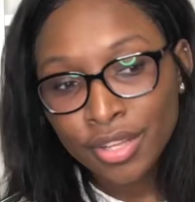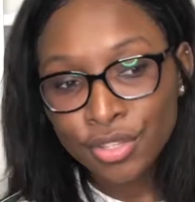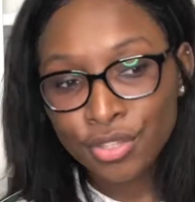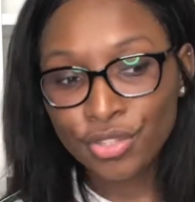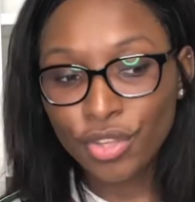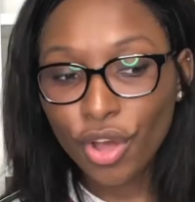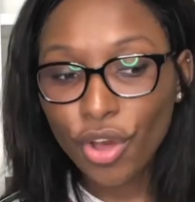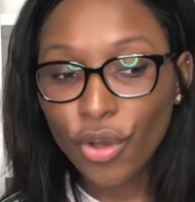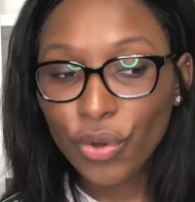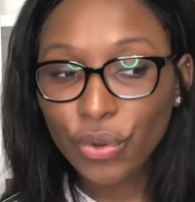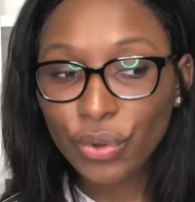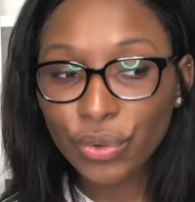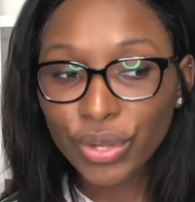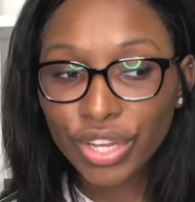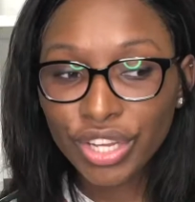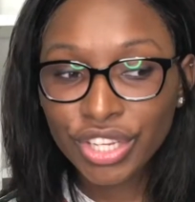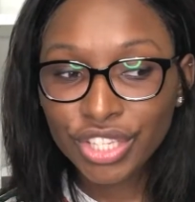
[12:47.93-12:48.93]

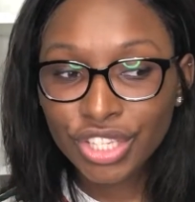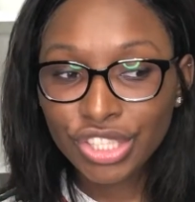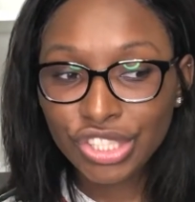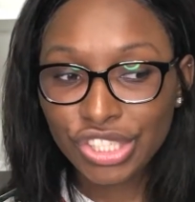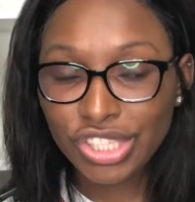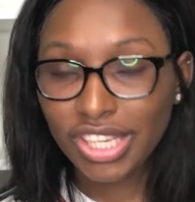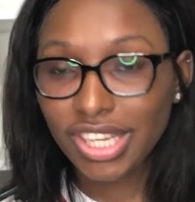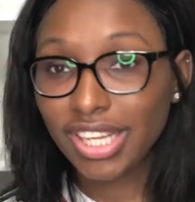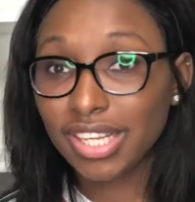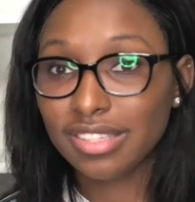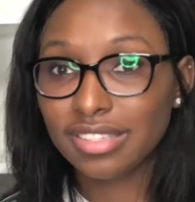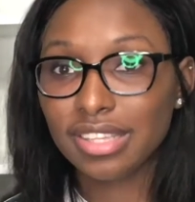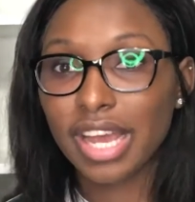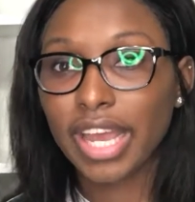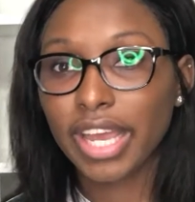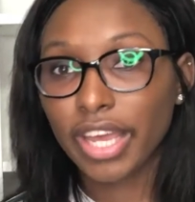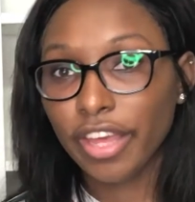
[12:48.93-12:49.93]
So she is like,